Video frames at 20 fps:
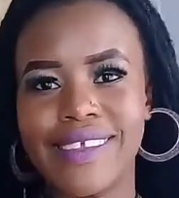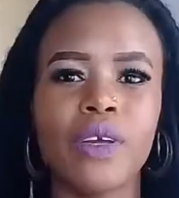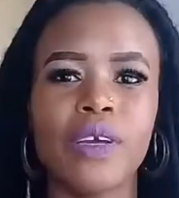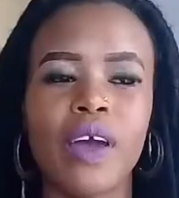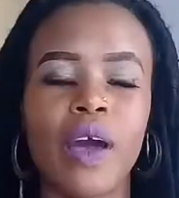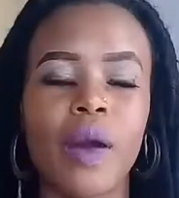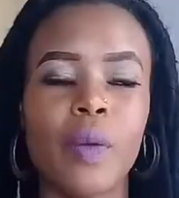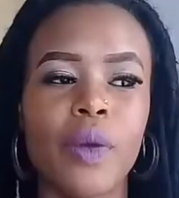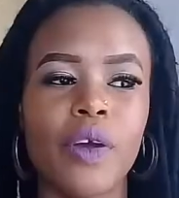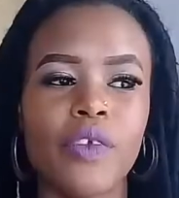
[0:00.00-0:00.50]
I
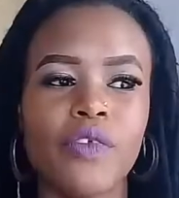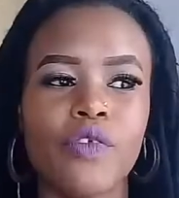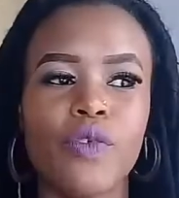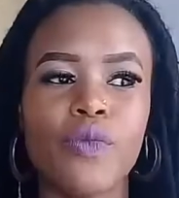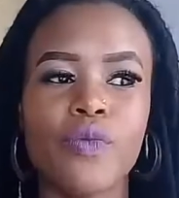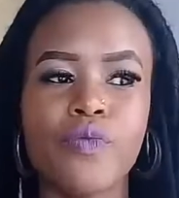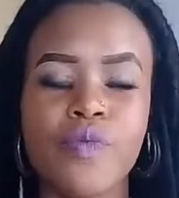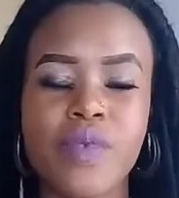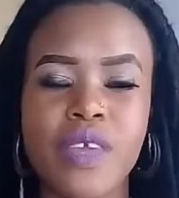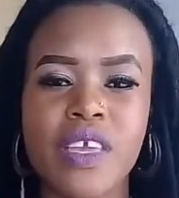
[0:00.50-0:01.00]
mean, apart
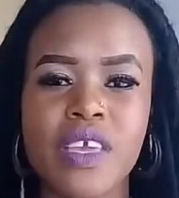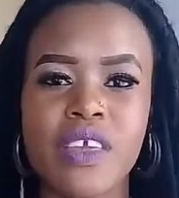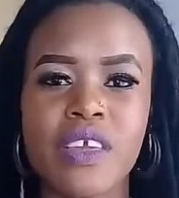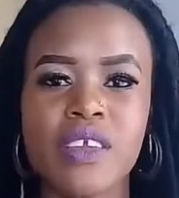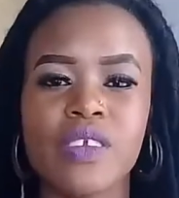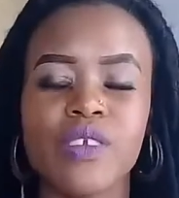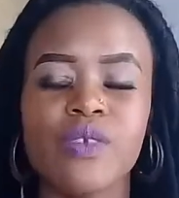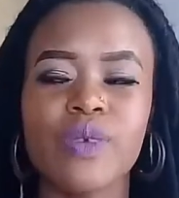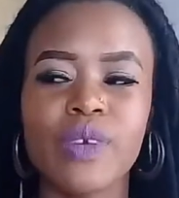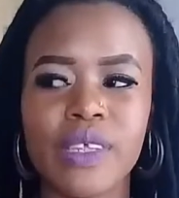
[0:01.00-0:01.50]
from me
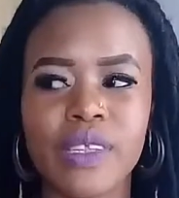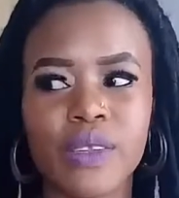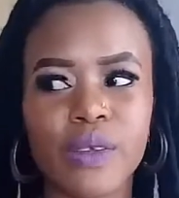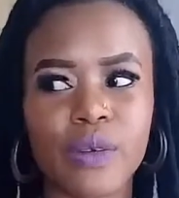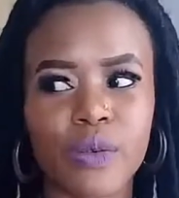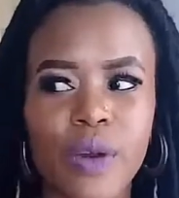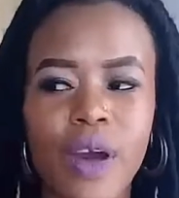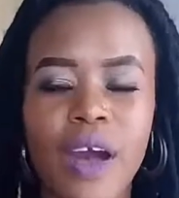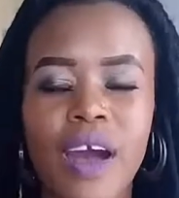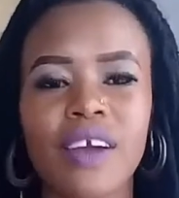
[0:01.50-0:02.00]
doing
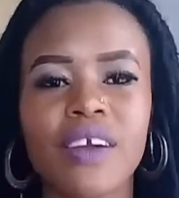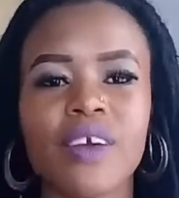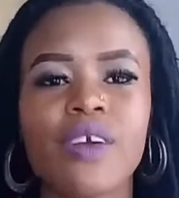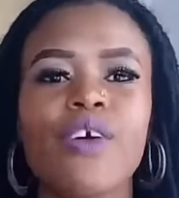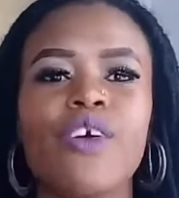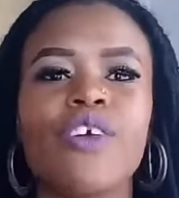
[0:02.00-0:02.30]
the work